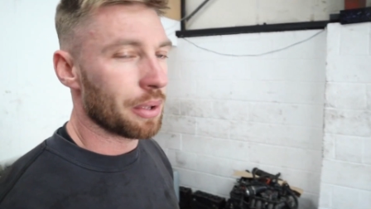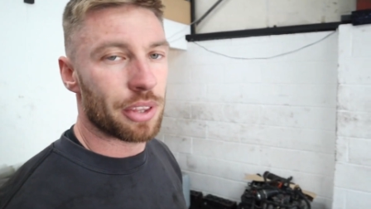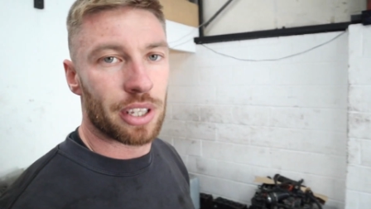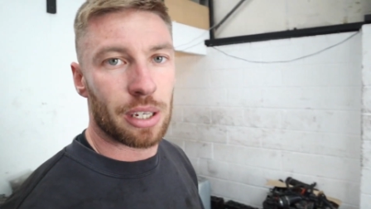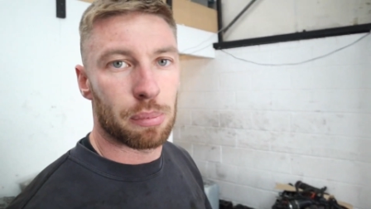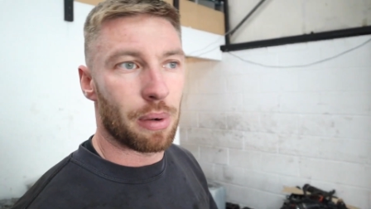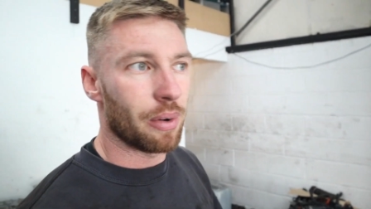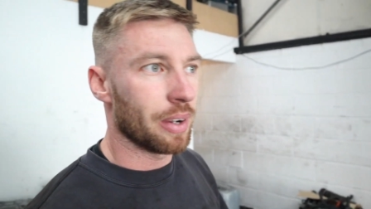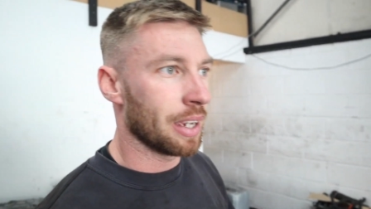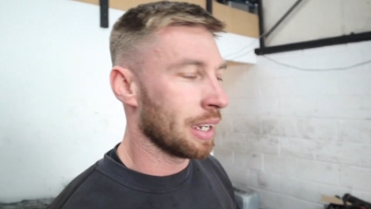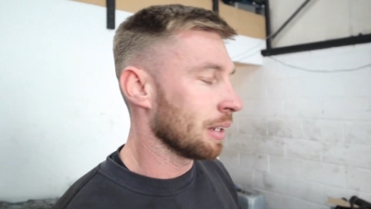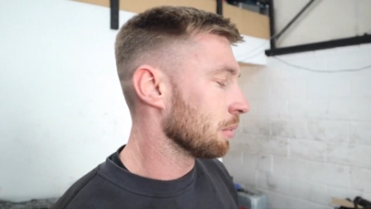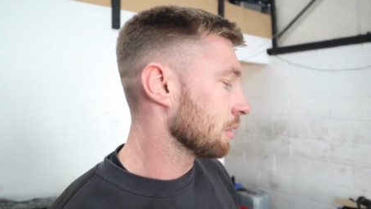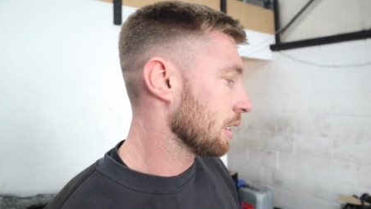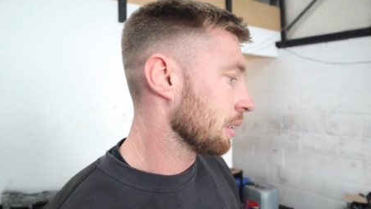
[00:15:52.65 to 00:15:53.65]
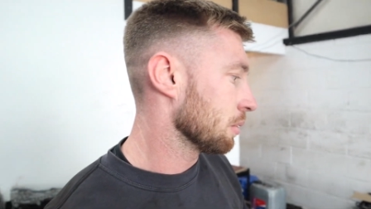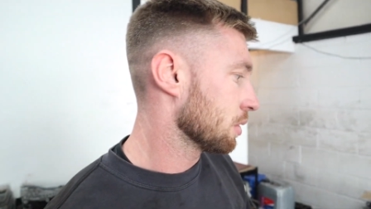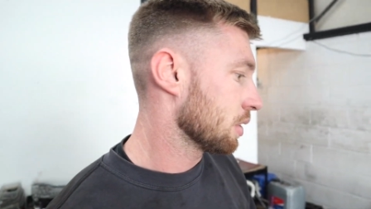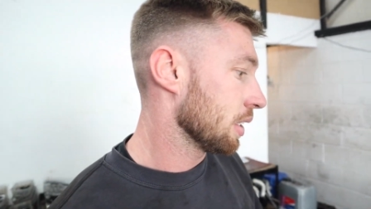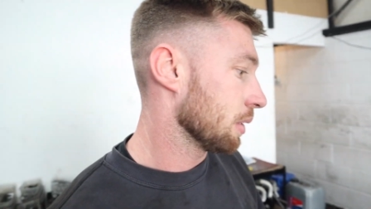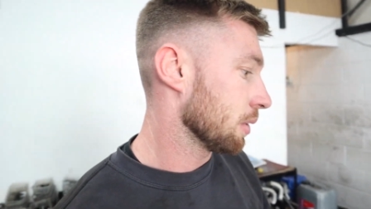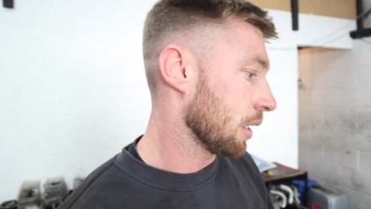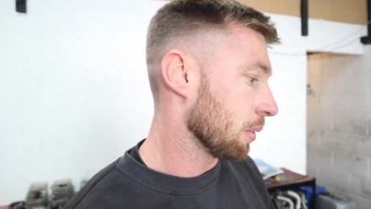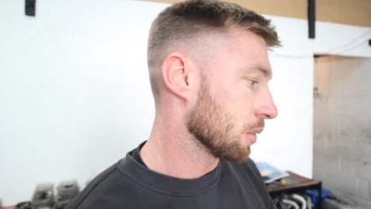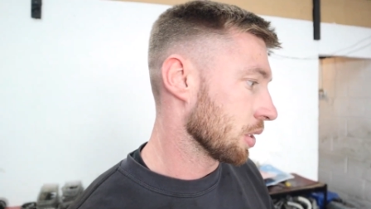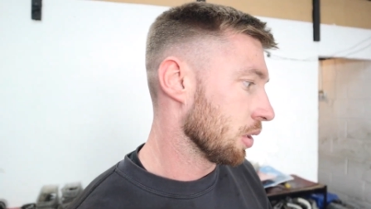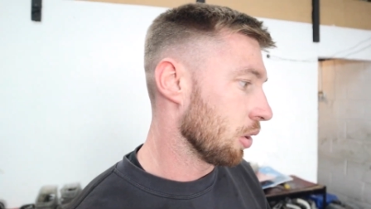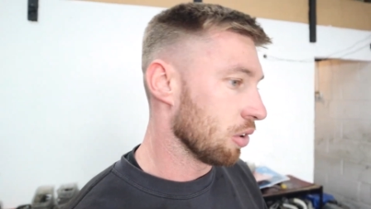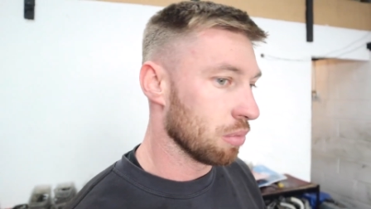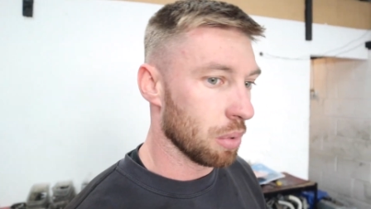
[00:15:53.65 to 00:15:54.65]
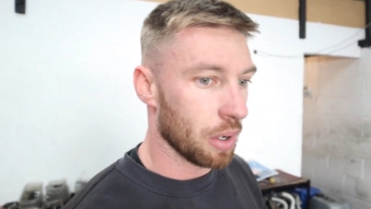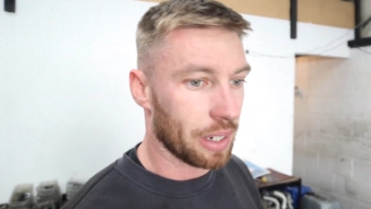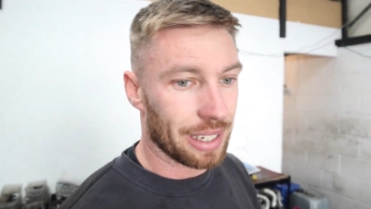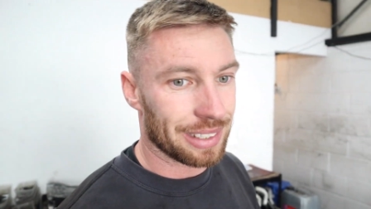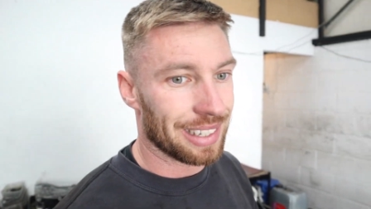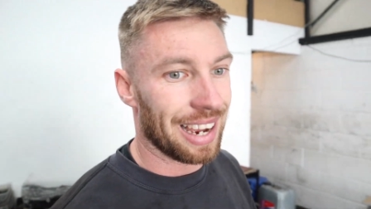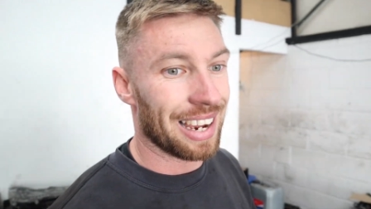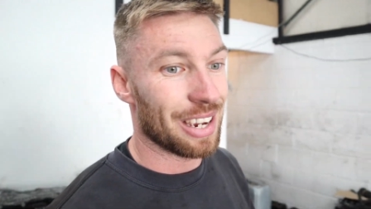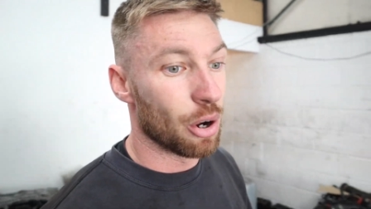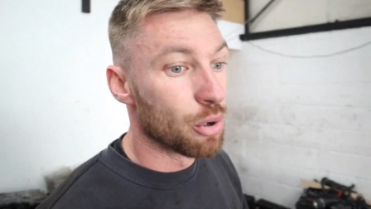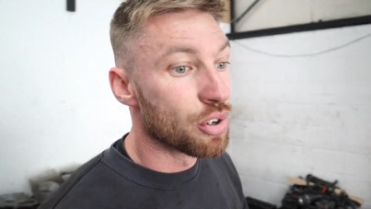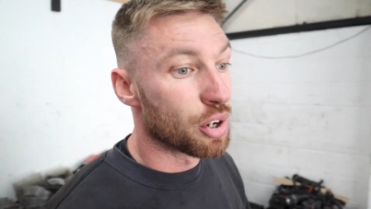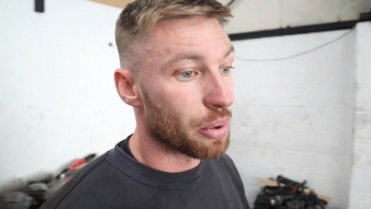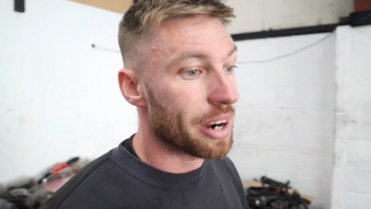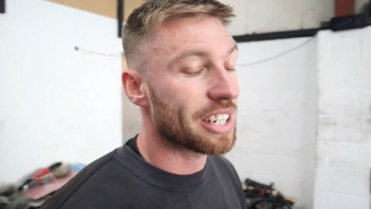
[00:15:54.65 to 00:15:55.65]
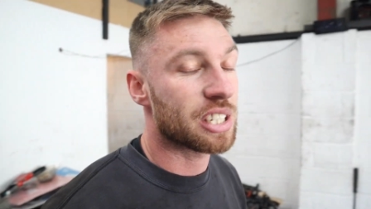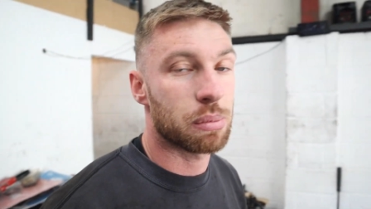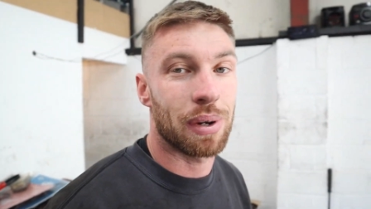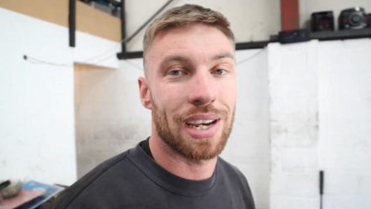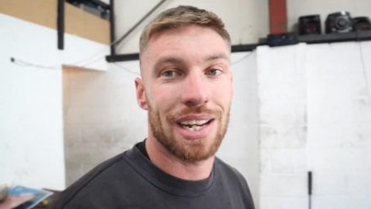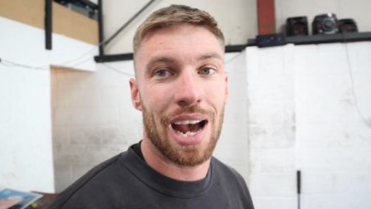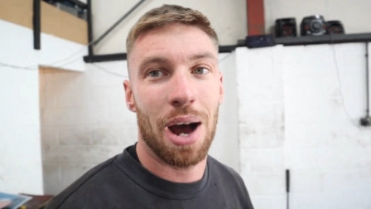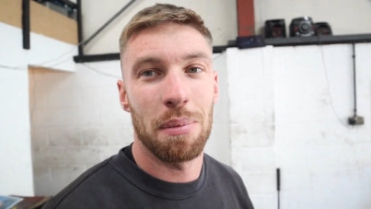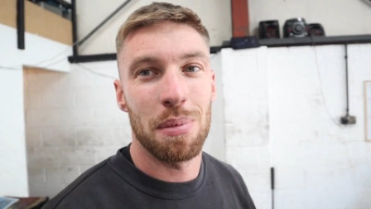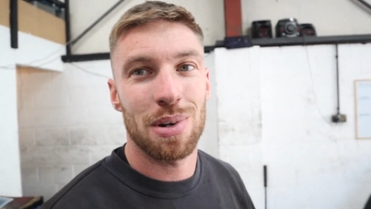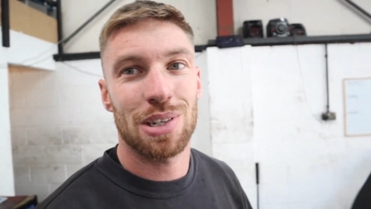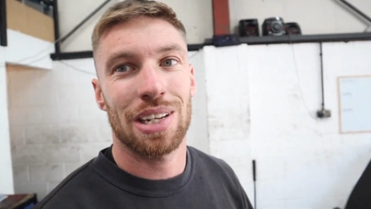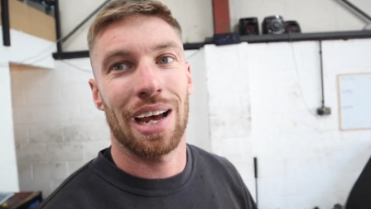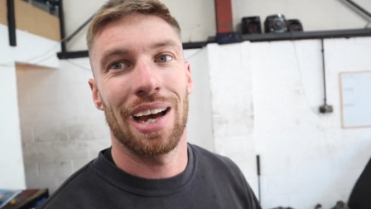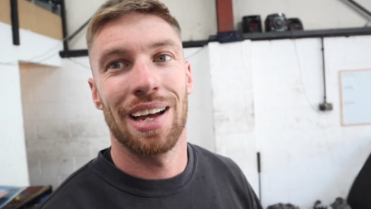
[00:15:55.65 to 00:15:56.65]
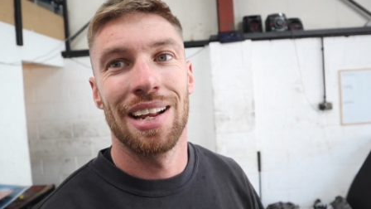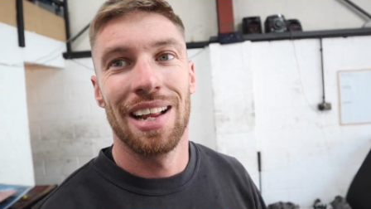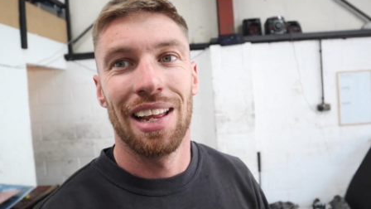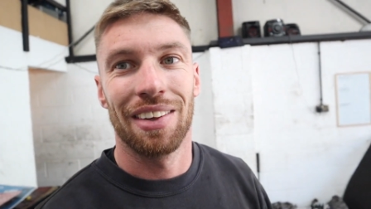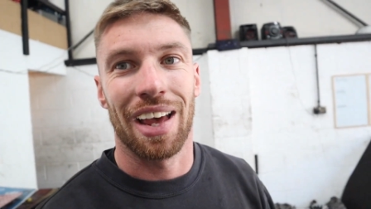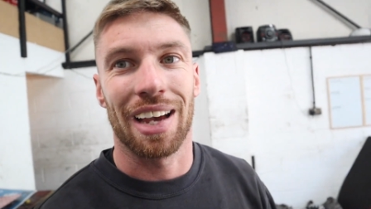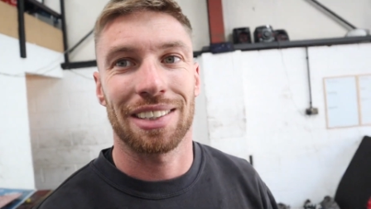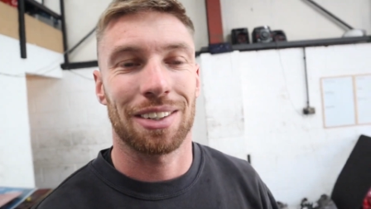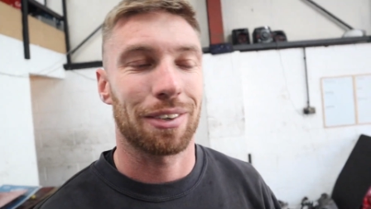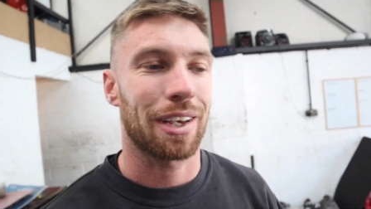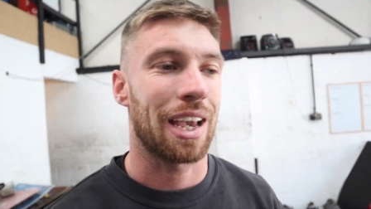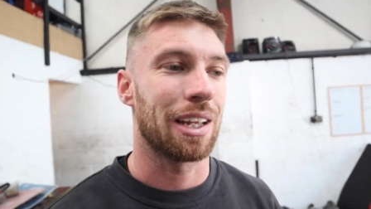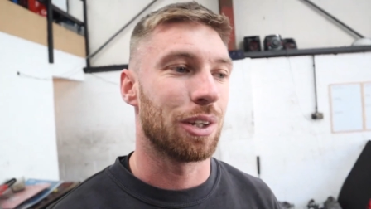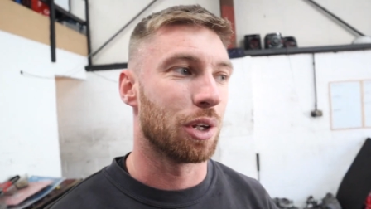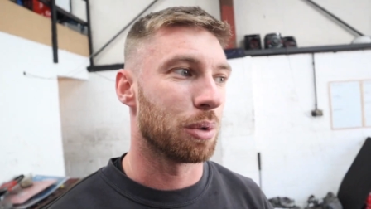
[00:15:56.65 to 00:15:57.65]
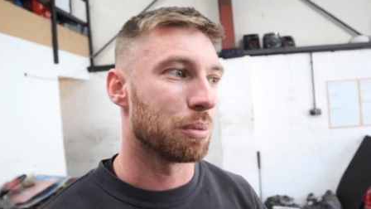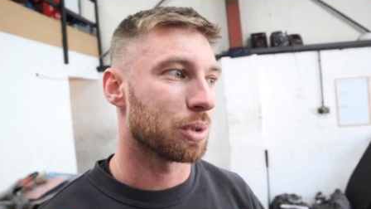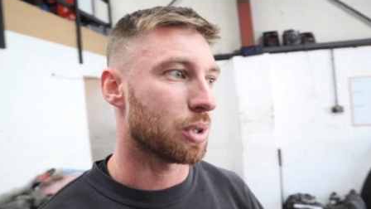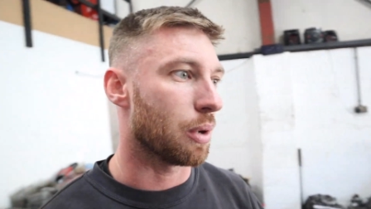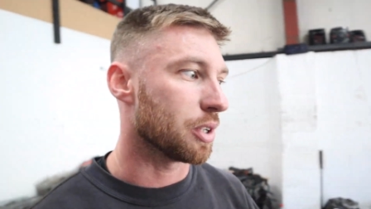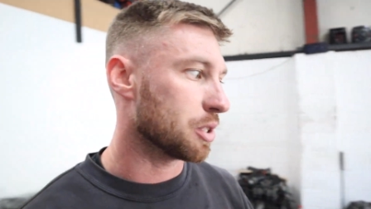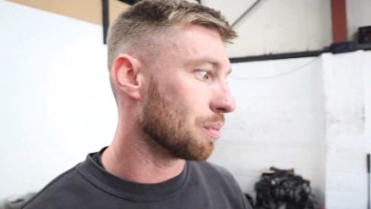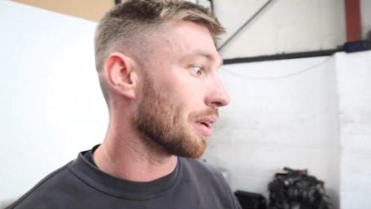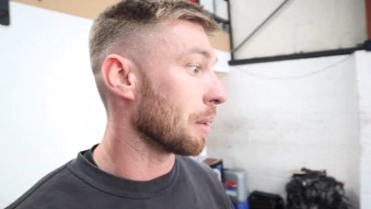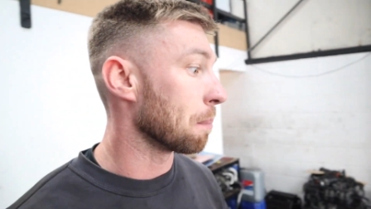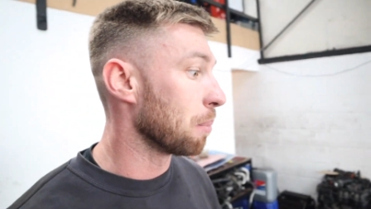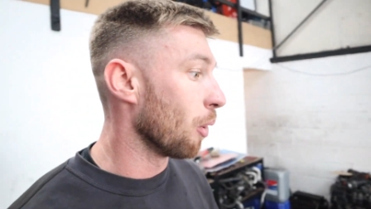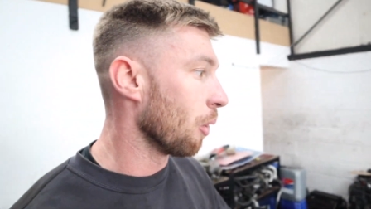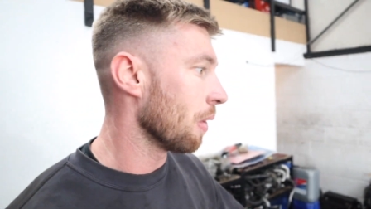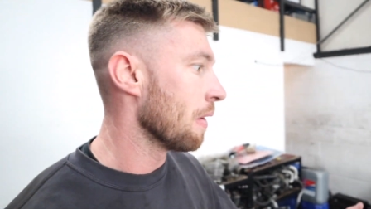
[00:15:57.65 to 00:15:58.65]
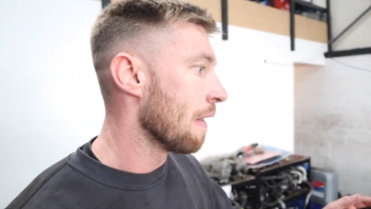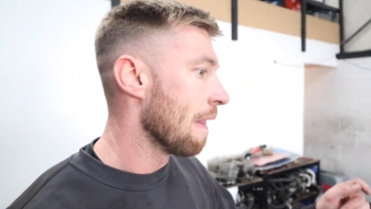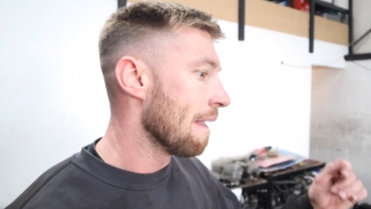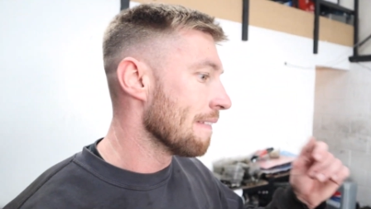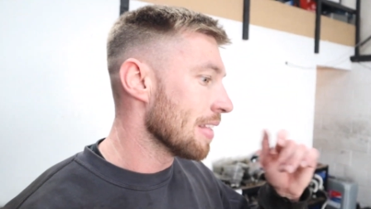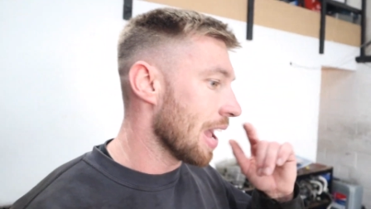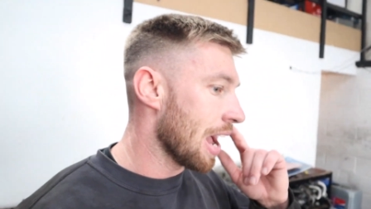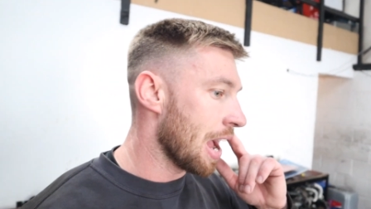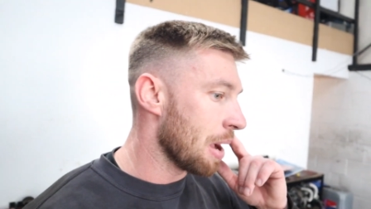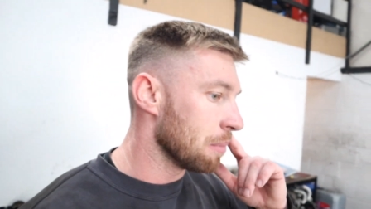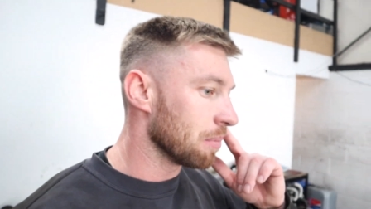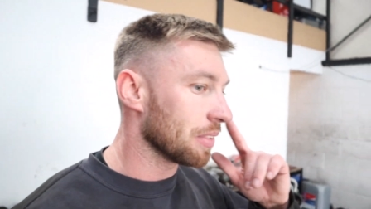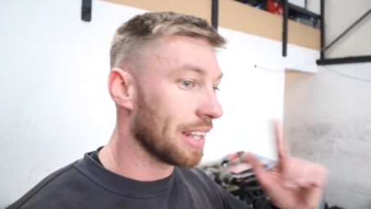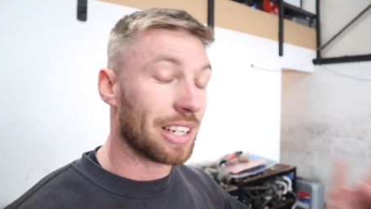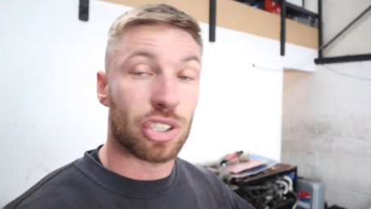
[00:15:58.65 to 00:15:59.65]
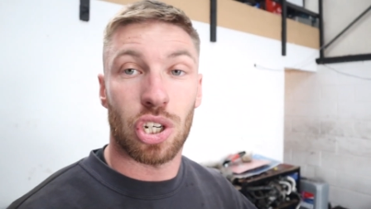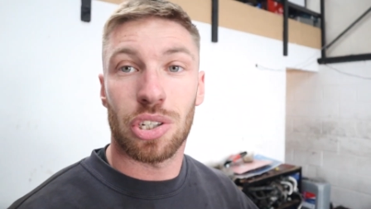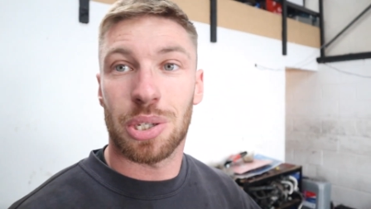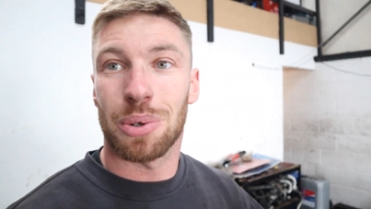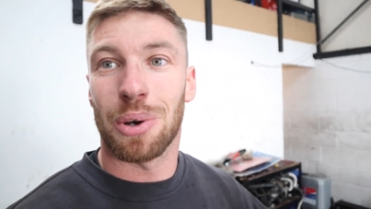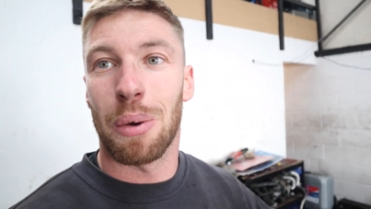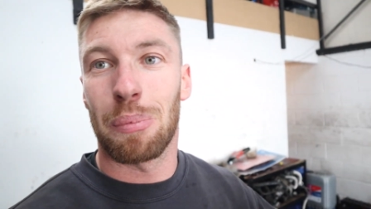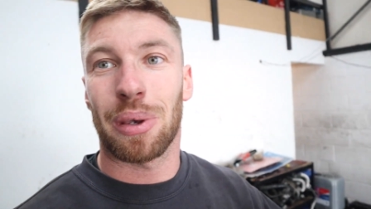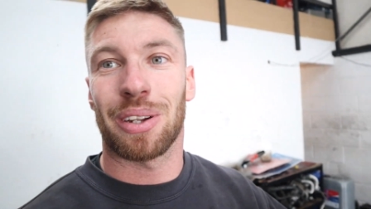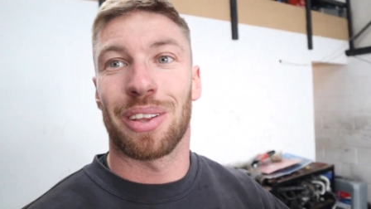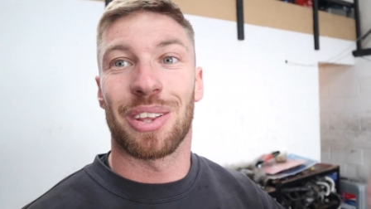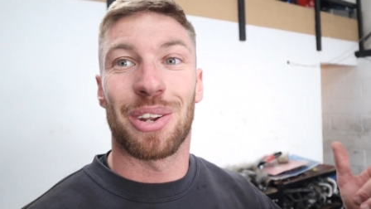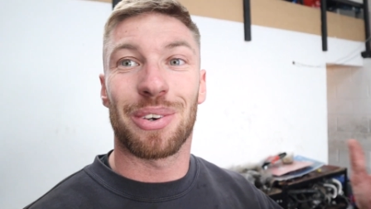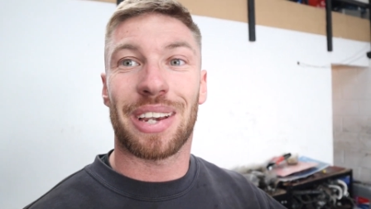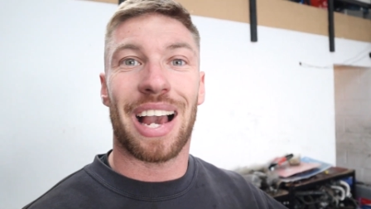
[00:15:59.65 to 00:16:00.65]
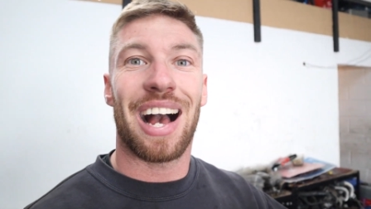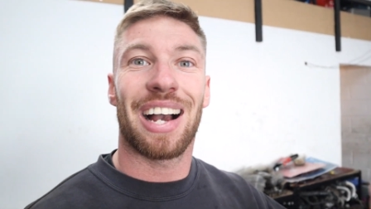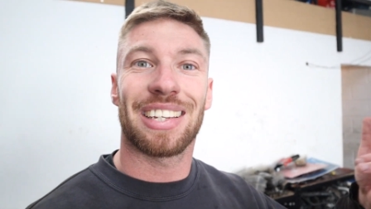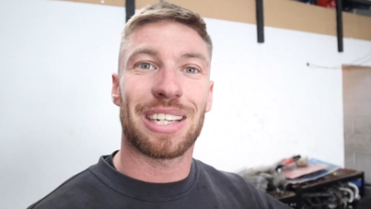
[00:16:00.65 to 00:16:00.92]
I think about it, there was a lot of work. I underestimated how much that SLK loom was going to be. But next Tuesday we're going to pick up the new car.